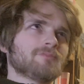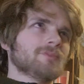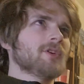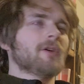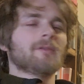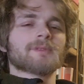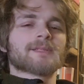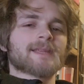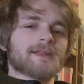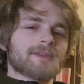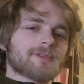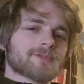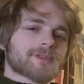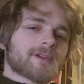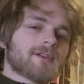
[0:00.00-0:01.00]
no almost 10
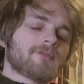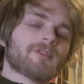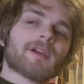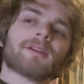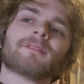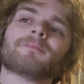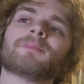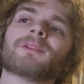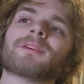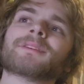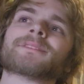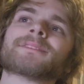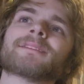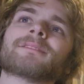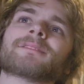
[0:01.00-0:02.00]
years ago, right? But
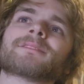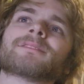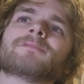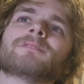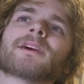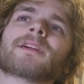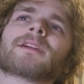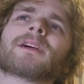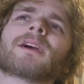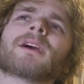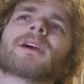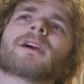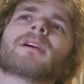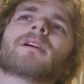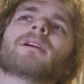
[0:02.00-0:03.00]
it's still like
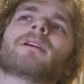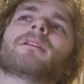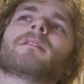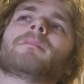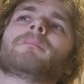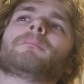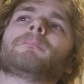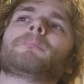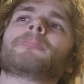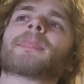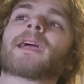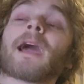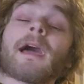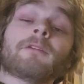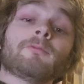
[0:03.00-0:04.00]

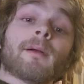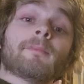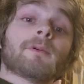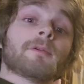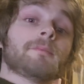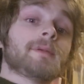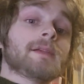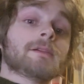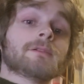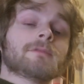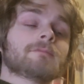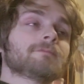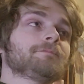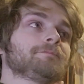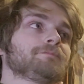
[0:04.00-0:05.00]
I remember being
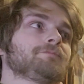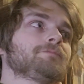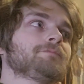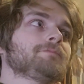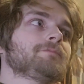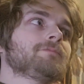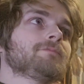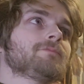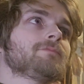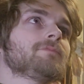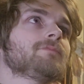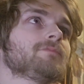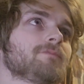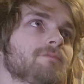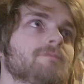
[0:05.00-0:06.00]

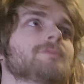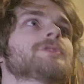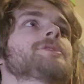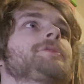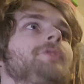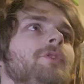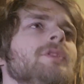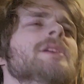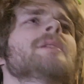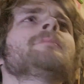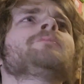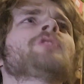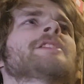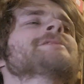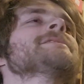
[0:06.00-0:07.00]
thoroughly
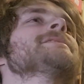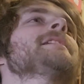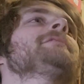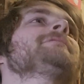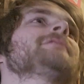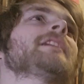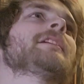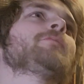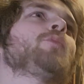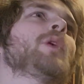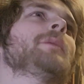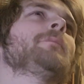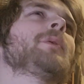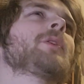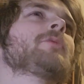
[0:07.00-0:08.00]
impressed, aside from that
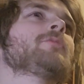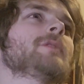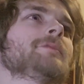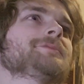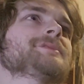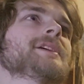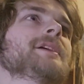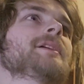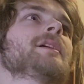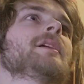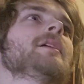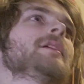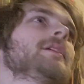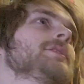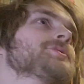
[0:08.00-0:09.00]
one part when it was like,
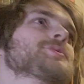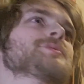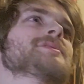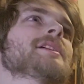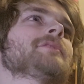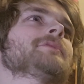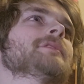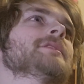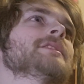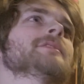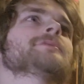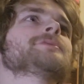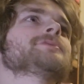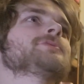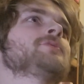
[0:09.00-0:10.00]
it turns out that the
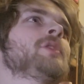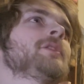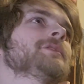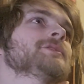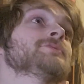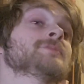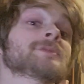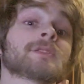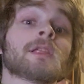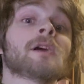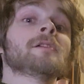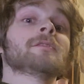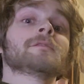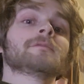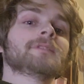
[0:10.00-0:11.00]
answer to all this was
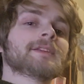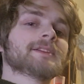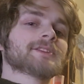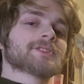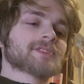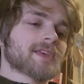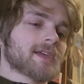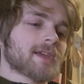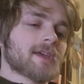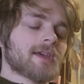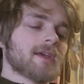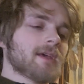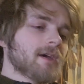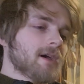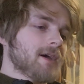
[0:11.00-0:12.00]
love, and it's just like
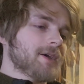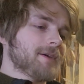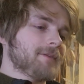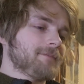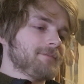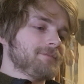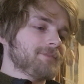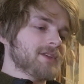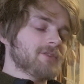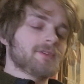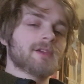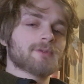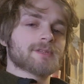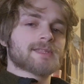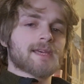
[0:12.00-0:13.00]

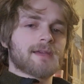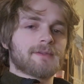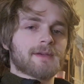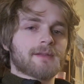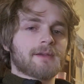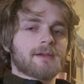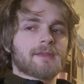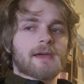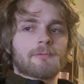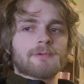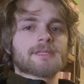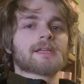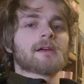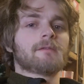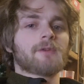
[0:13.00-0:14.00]
he was saying that like that
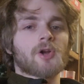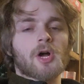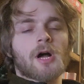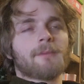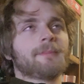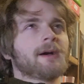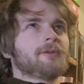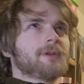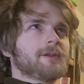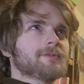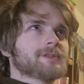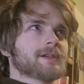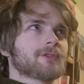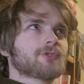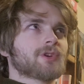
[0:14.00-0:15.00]
was kind of a cop out, and he
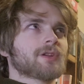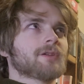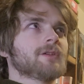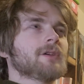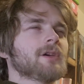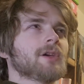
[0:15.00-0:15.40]
was like trying to